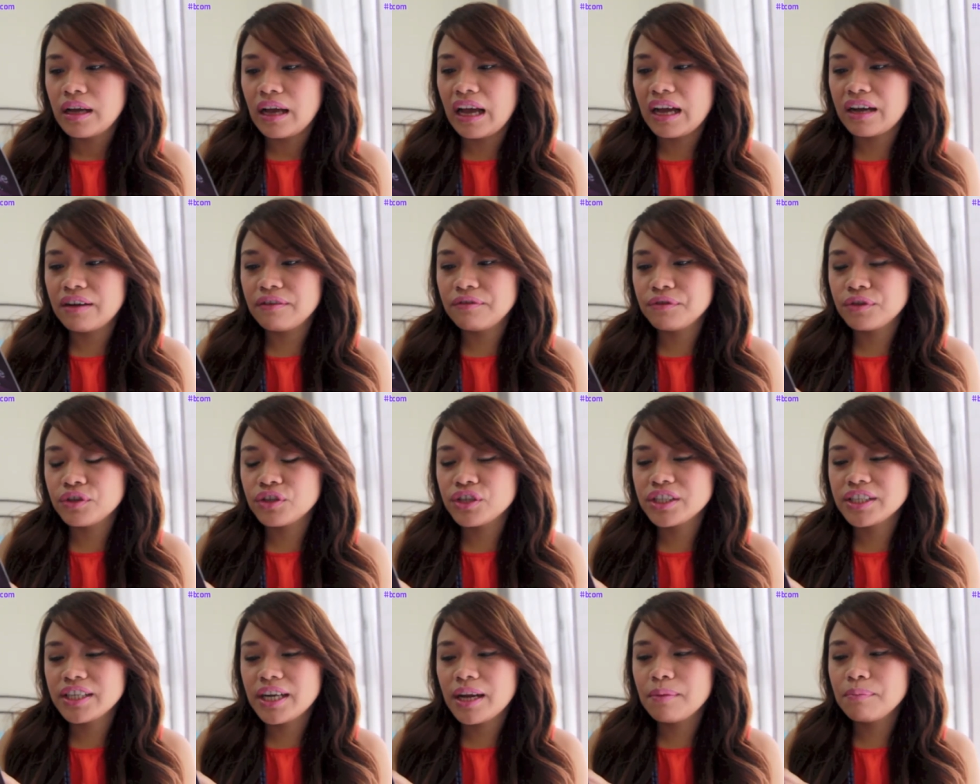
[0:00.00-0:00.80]

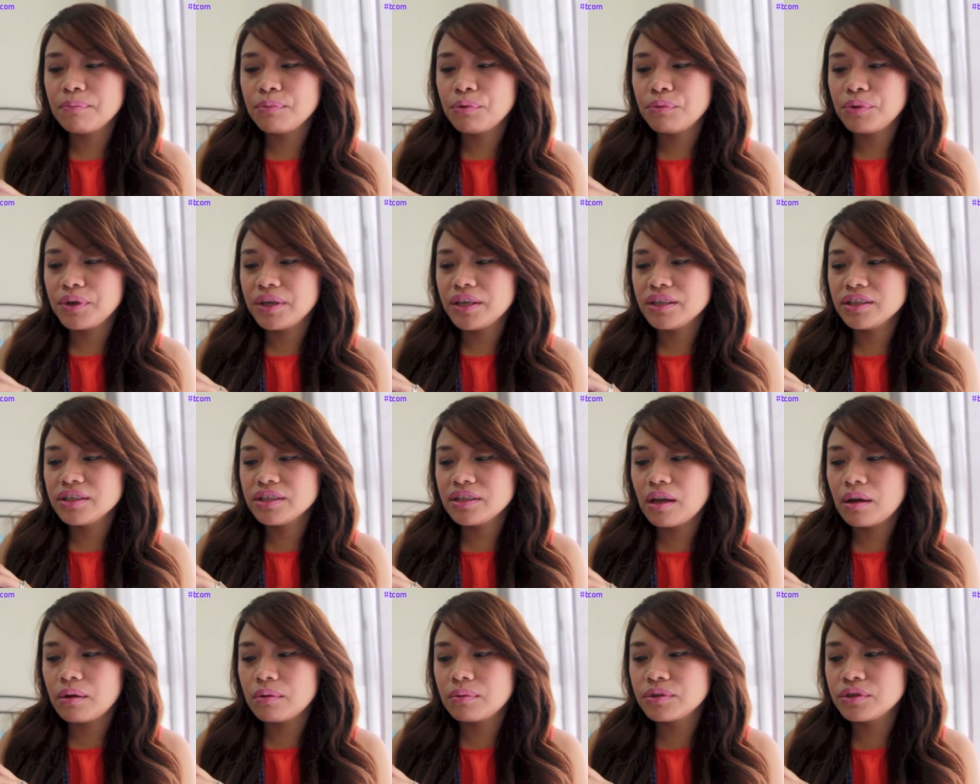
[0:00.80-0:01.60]
After shampooing,
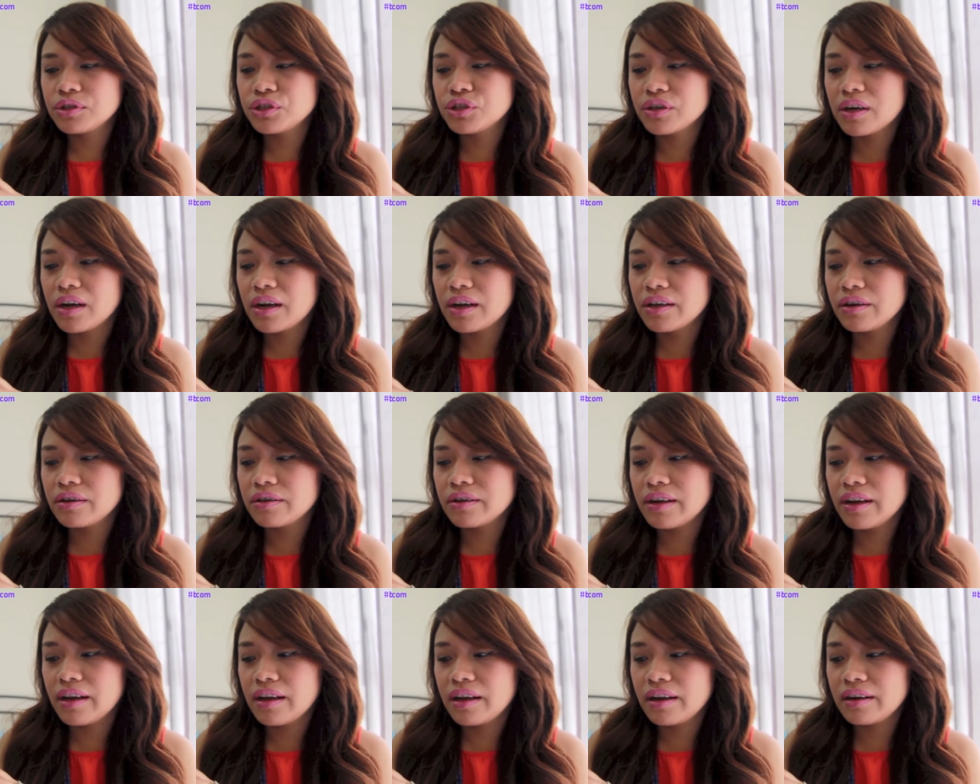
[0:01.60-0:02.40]
towel dry
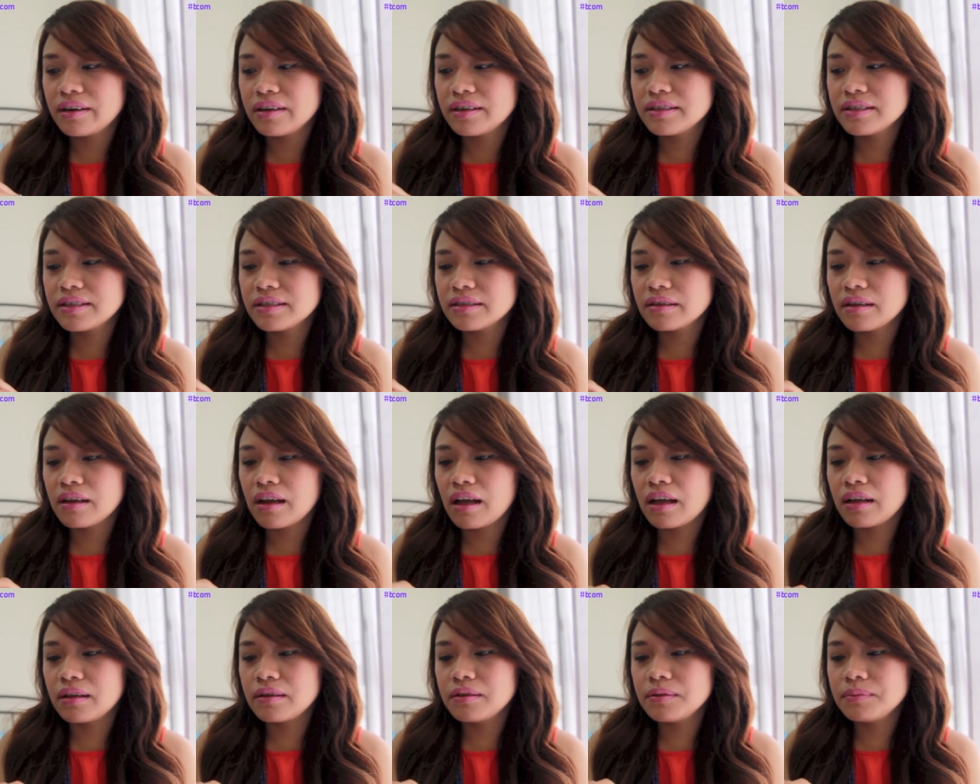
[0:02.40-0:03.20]
your hair and
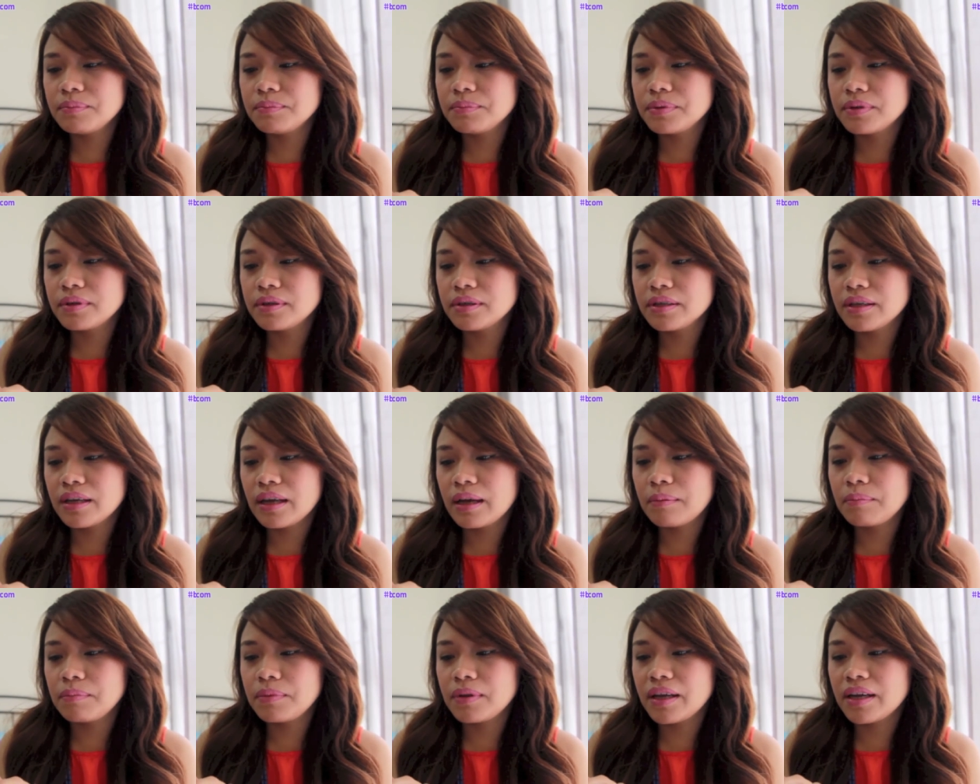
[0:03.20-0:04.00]
scalp.
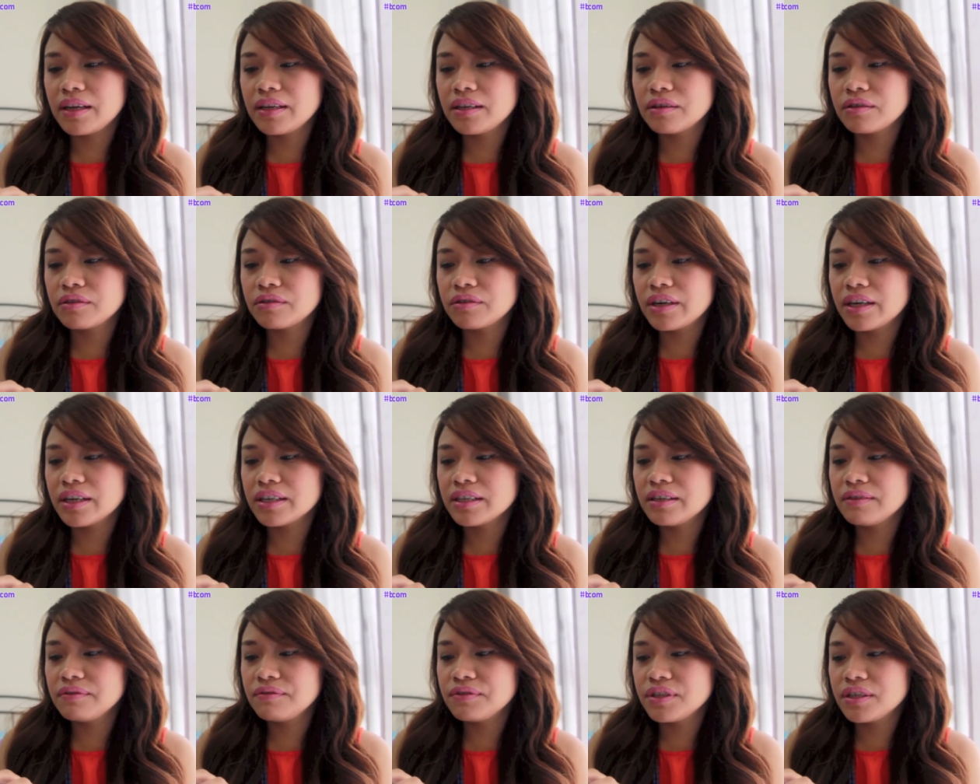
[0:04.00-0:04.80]
Apply the
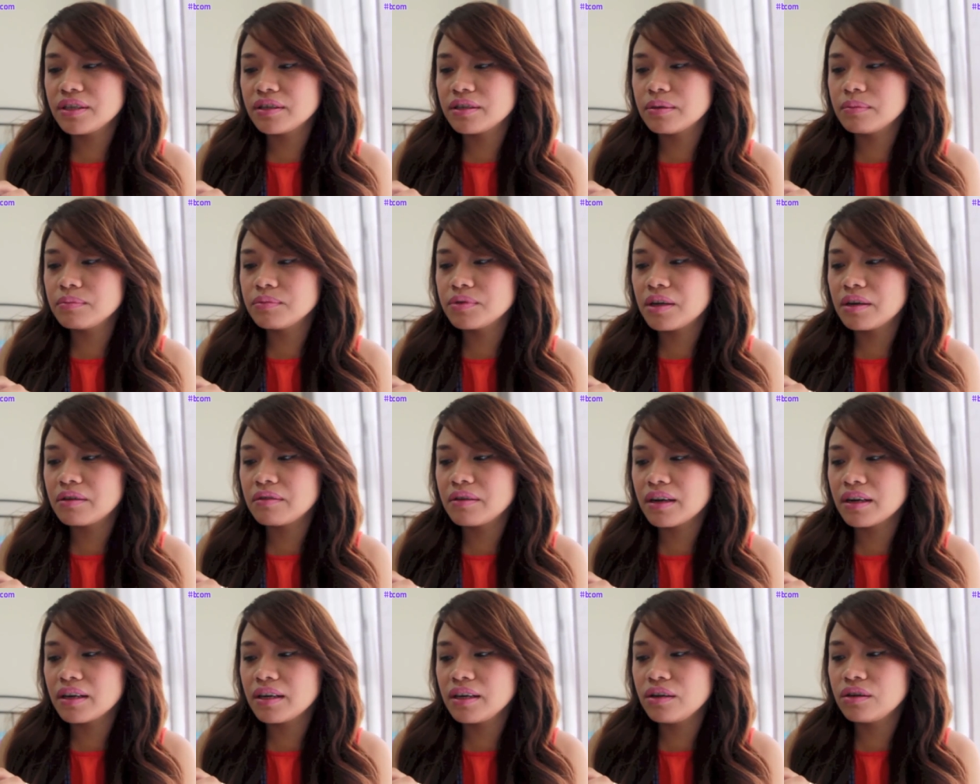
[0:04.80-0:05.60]
corrective serum
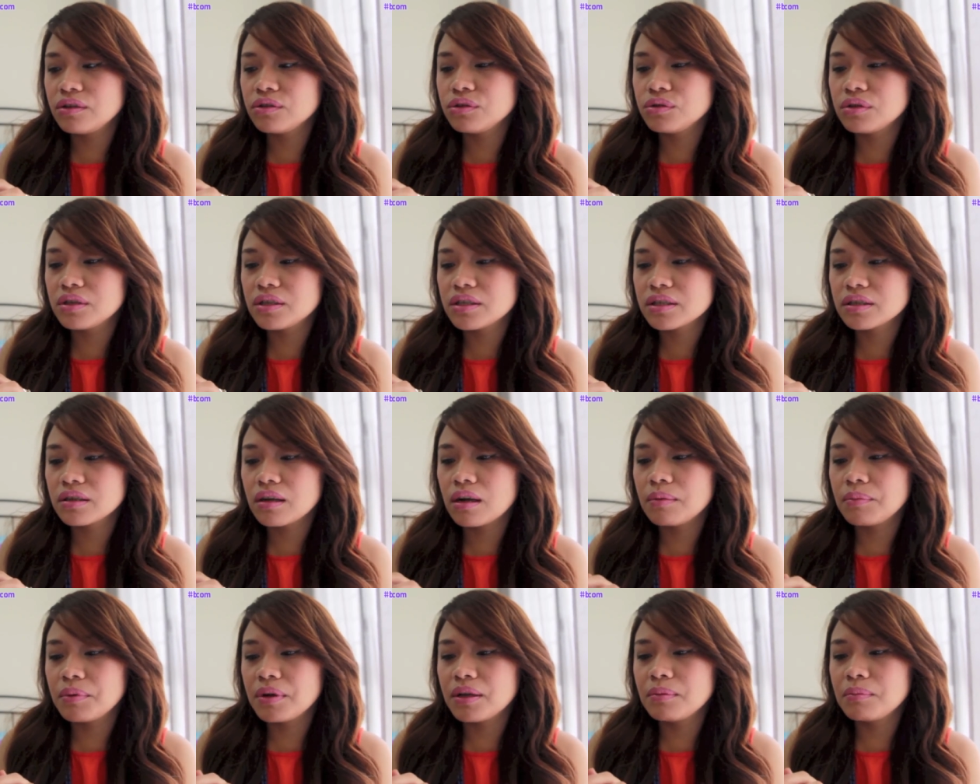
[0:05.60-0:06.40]
directly onto the
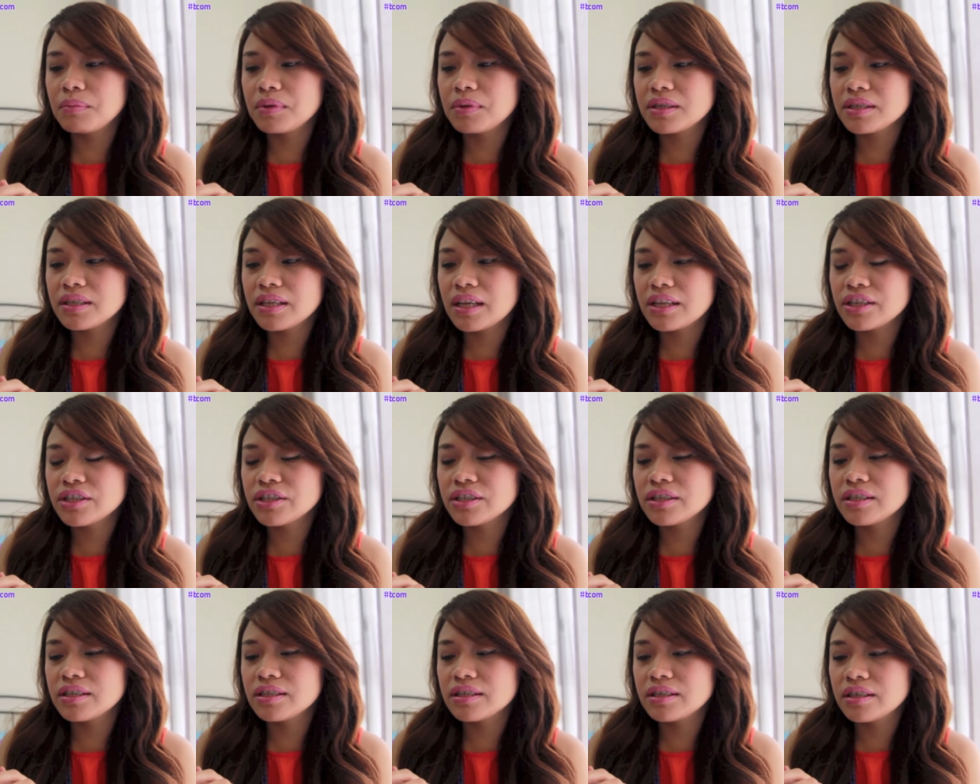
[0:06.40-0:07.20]
scalp and
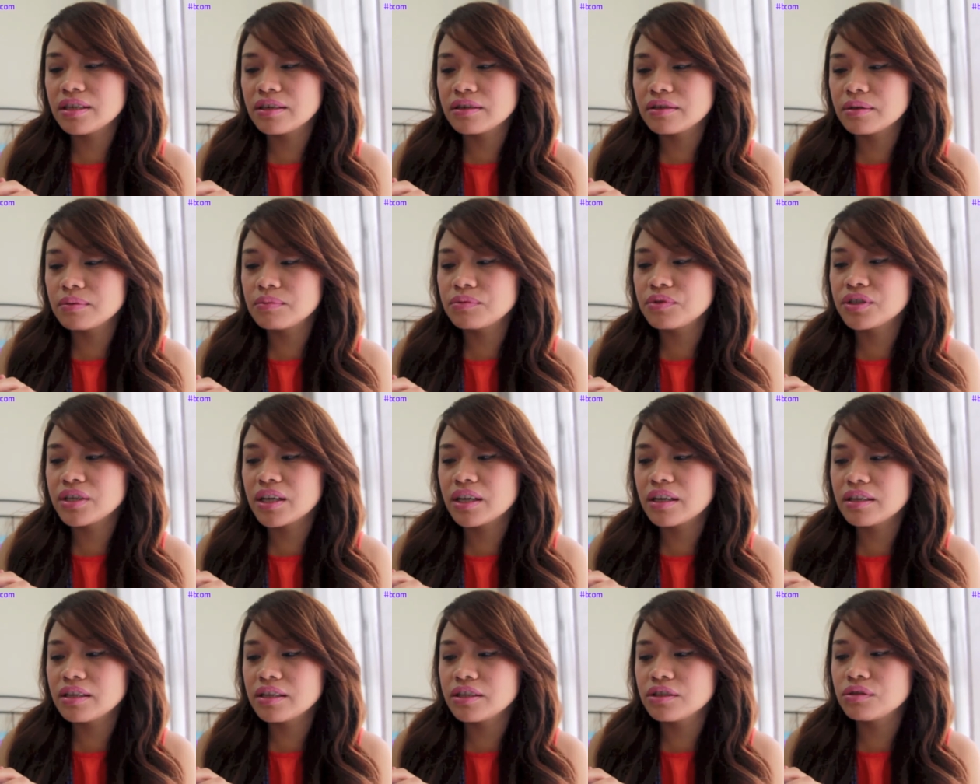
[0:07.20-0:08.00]
massage the serum
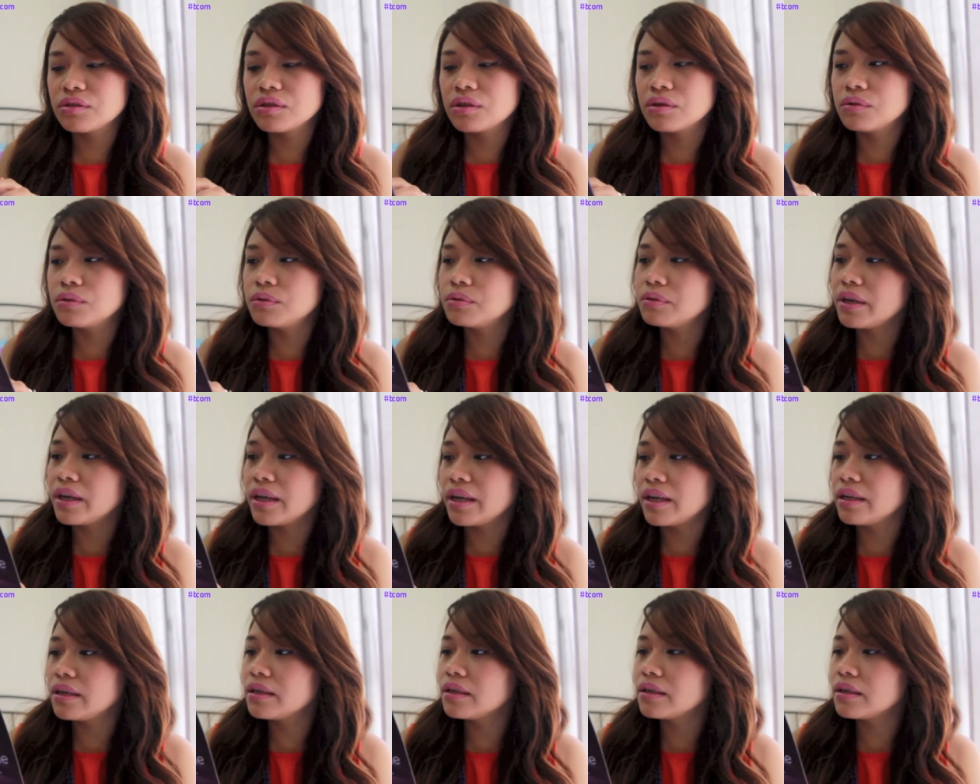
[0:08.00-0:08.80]
gently to the whole
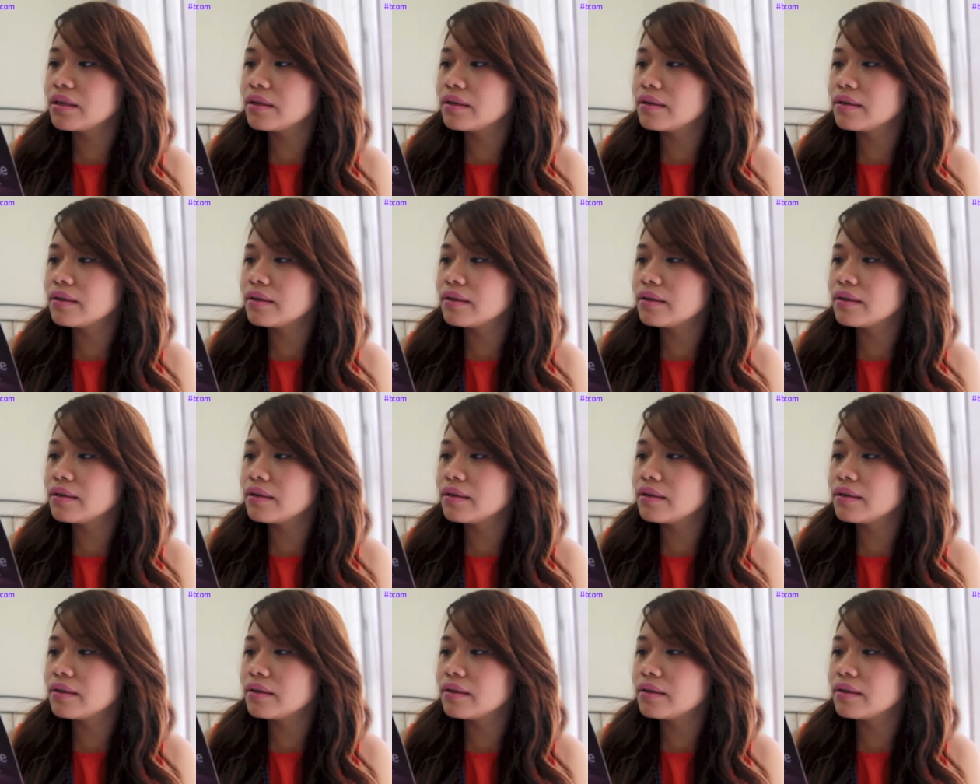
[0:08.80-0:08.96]
head.